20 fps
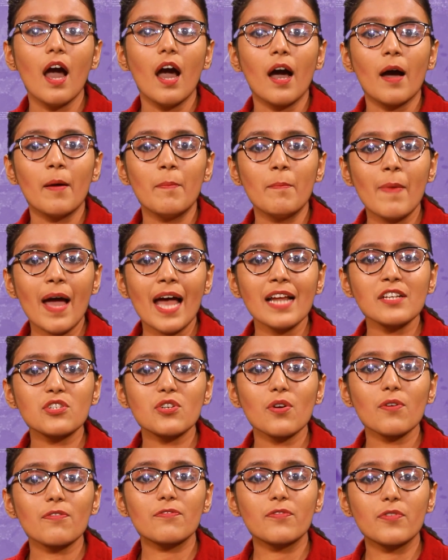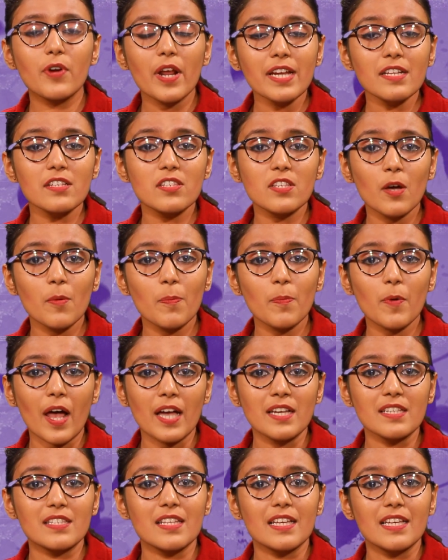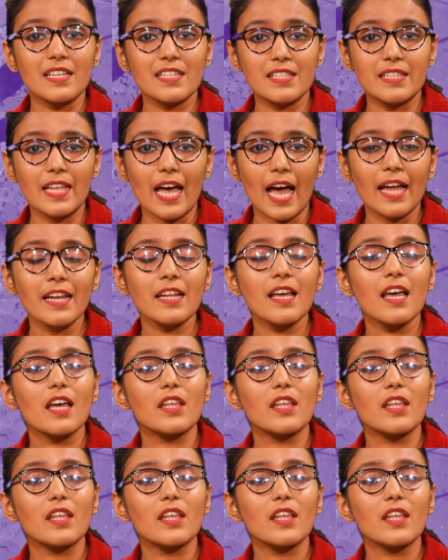A matter of great surprise is that